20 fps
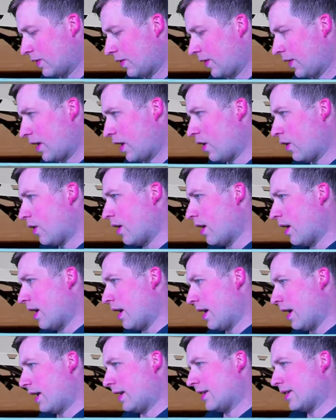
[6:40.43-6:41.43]
video
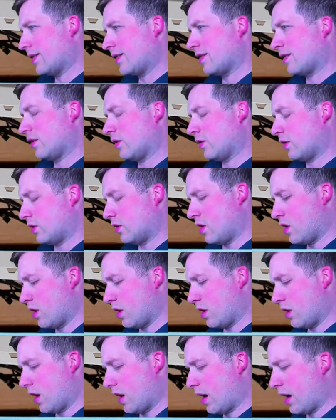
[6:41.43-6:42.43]
is
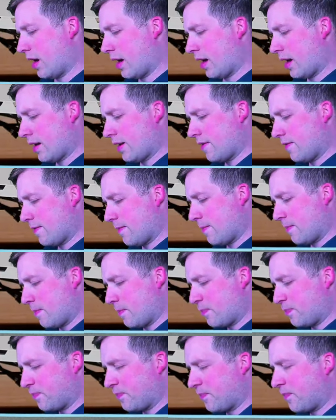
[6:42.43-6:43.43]
uh,
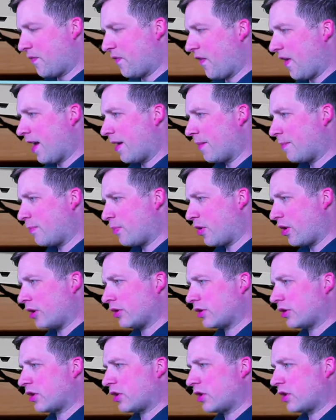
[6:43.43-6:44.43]
fan
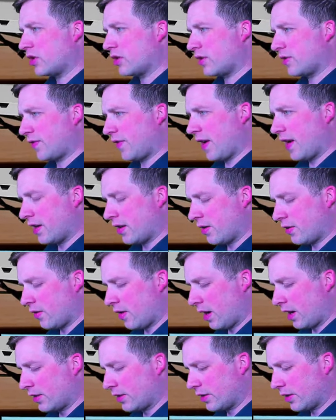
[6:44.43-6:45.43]
pressures, fan
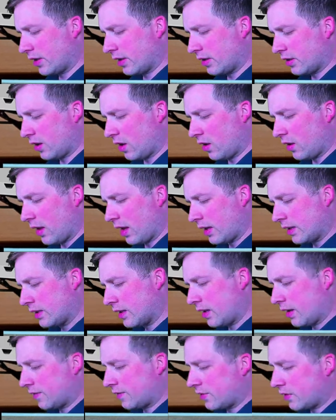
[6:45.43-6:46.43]
directions, all that
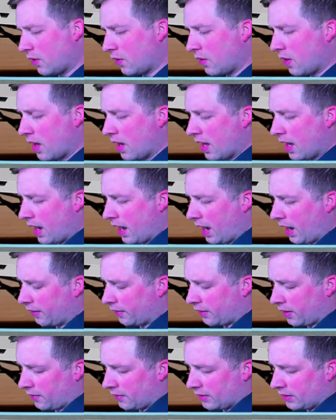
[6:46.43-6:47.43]
stuff. So
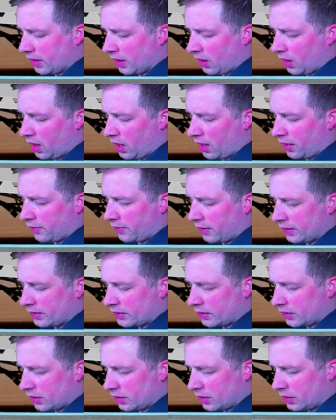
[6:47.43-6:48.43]
after having done a lot of
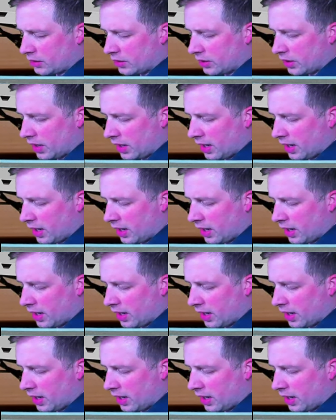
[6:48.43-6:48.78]
research,